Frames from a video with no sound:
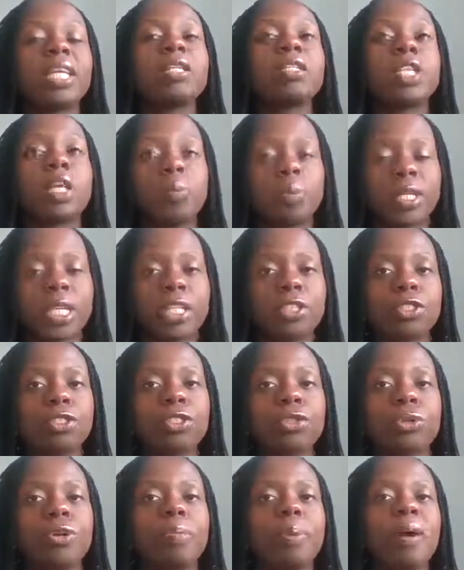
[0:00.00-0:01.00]

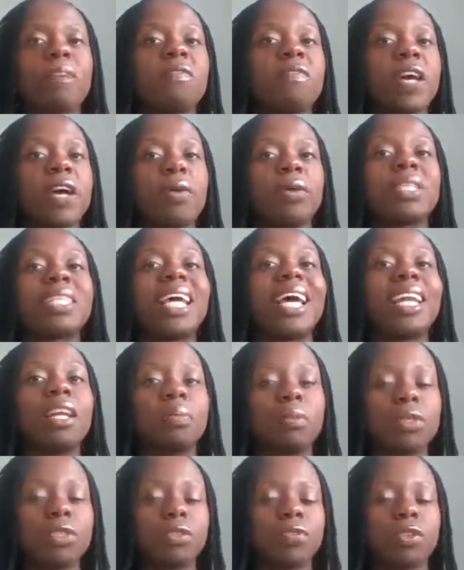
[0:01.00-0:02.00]
interpretations about various
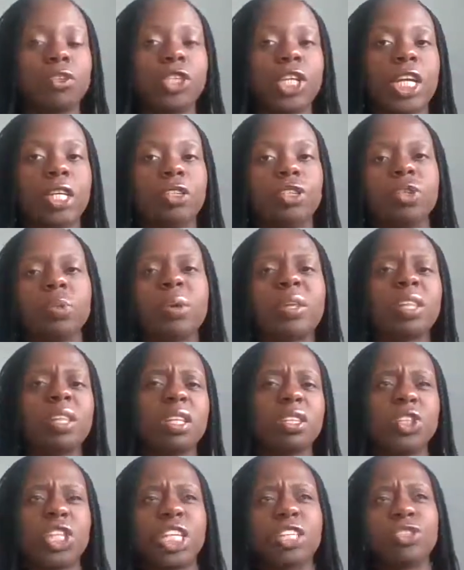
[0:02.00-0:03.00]
elements of the change. So whether
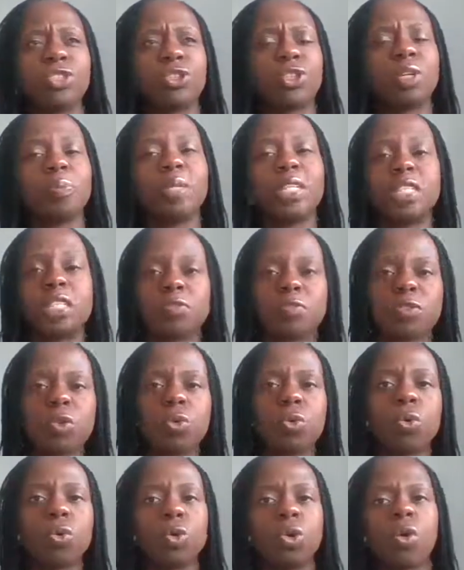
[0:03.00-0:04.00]
the change is going to be
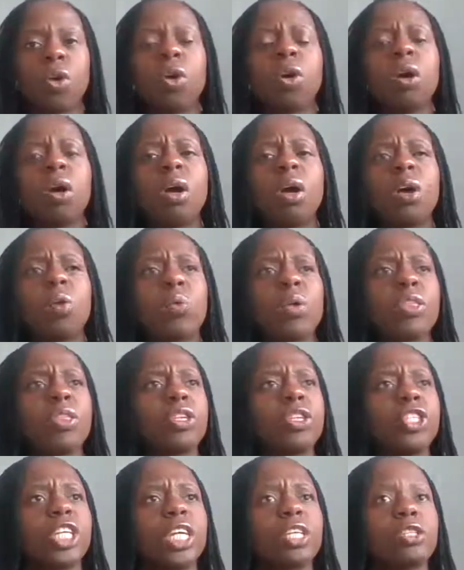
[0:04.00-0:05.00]
difficult or not, whether
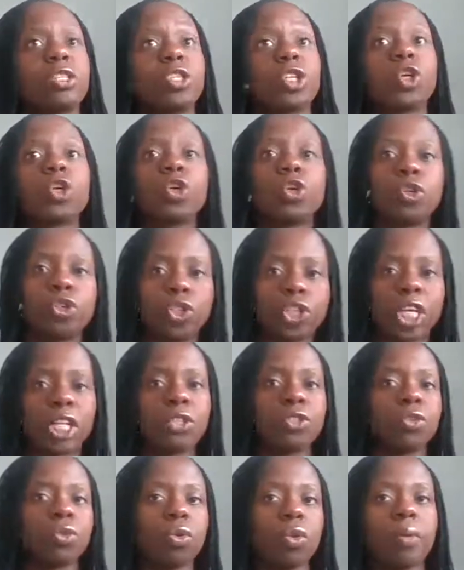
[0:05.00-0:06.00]
the change is a good
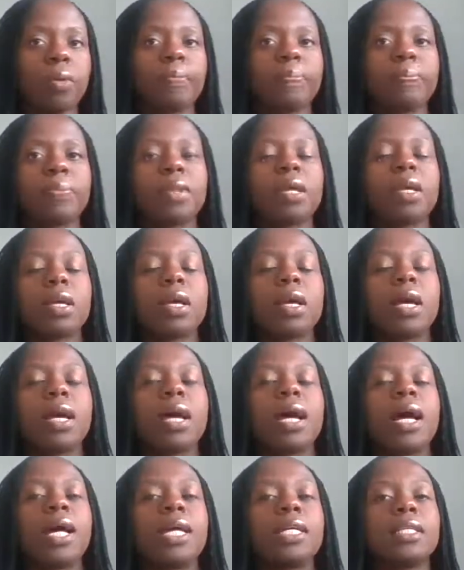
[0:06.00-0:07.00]
change or not.
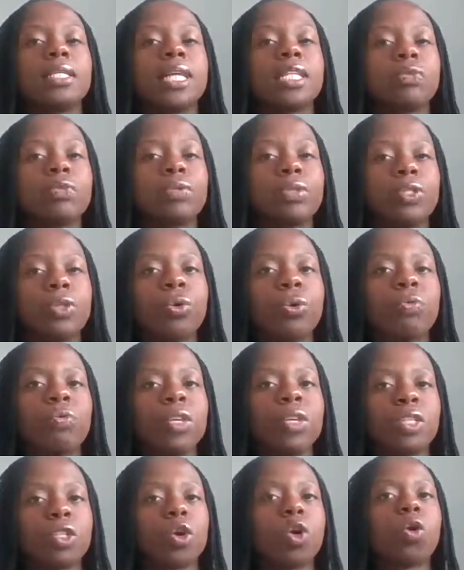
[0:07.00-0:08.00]
And as a result of
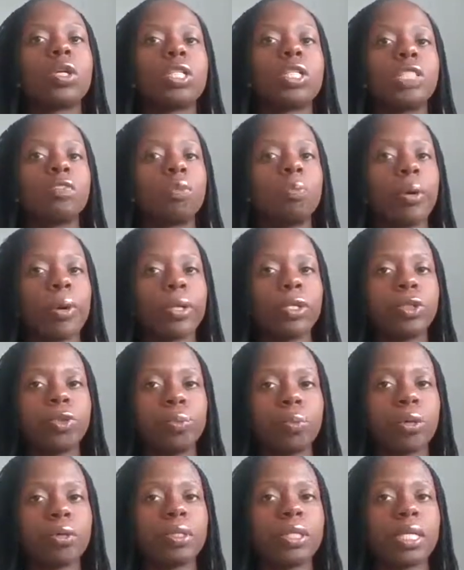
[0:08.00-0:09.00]
this cognitive appraisal
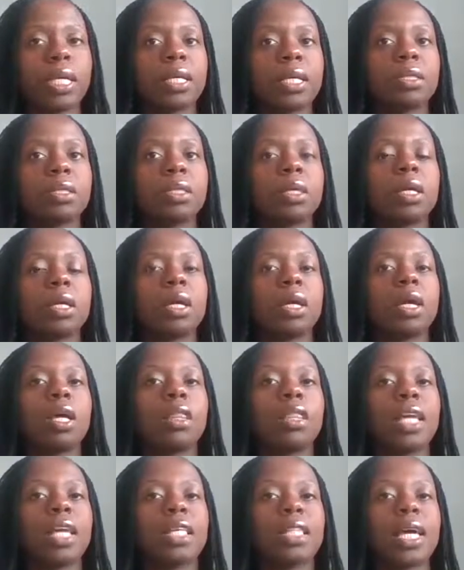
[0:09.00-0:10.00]
process,
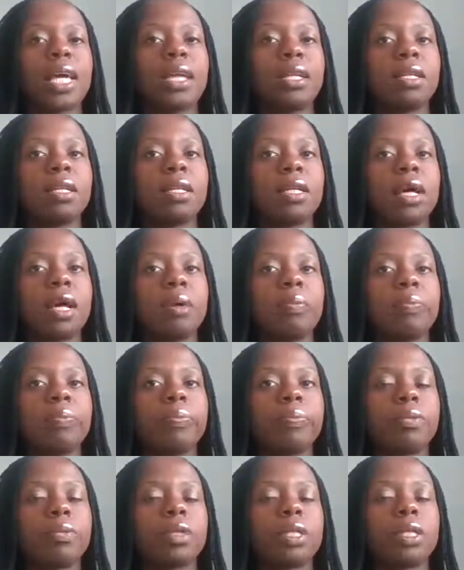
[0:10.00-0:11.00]
they
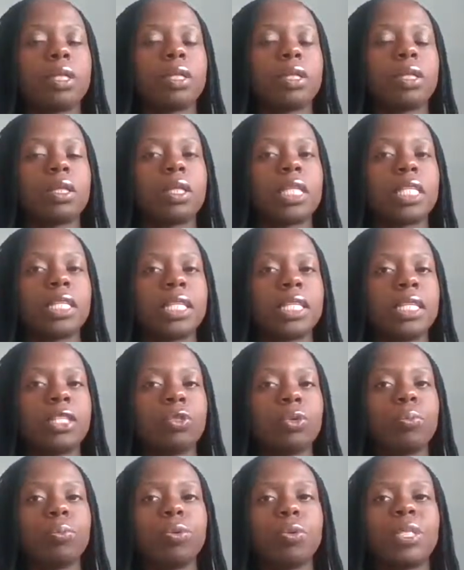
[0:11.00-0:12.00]
then this
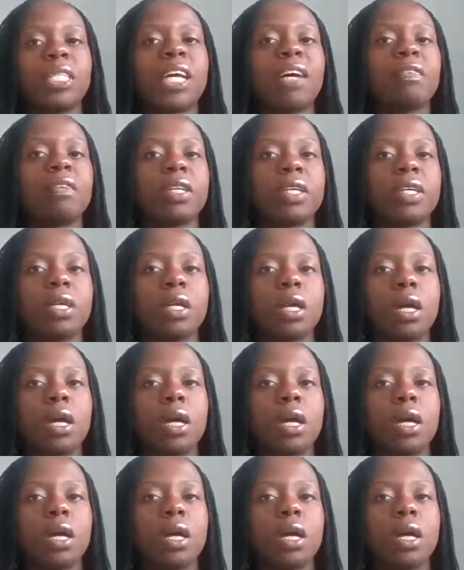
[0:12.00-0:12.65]
leads to employees having